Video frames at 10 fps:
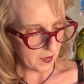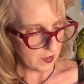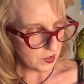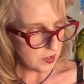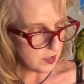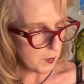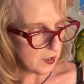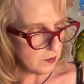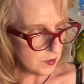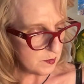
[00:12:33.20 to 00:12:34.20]
she
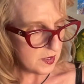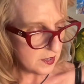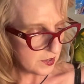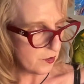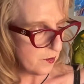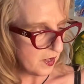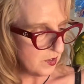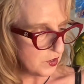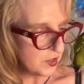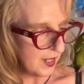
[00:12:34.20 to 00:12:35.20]
inspires me so
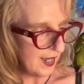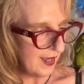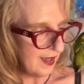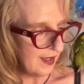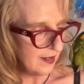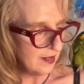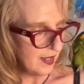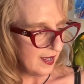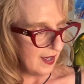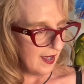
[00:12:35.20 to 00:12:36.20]
much, and
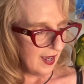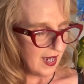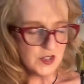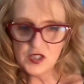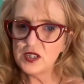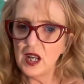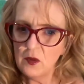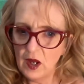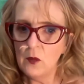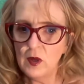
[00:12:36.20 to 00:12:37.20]
I
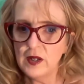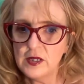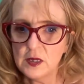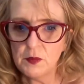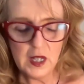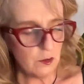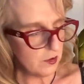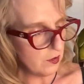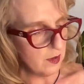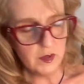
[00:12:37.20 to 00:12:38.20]
wanted to play with
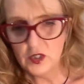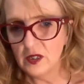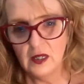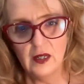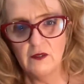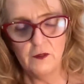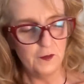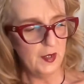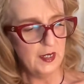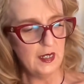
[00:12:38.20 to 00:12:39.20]
her image, and I love
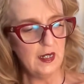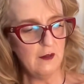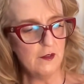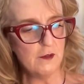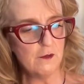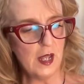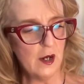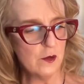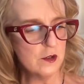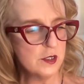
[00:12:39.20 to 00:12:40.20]
the
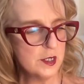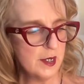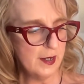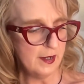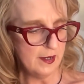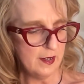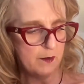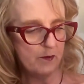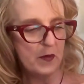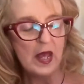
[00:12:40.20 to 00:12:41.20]
flowers.
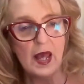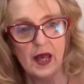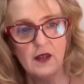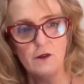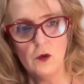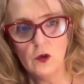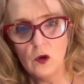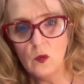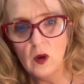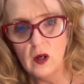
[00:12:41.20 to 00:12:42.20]
And if you
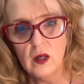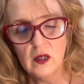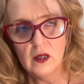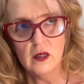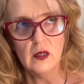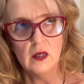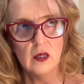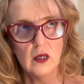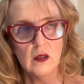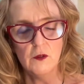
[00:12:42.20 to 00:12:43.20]
go on
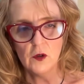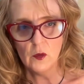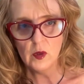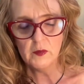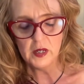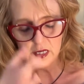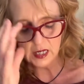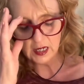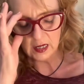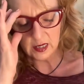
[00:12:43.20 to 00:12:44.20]
my
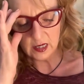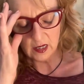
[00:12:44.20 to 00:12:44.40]
site,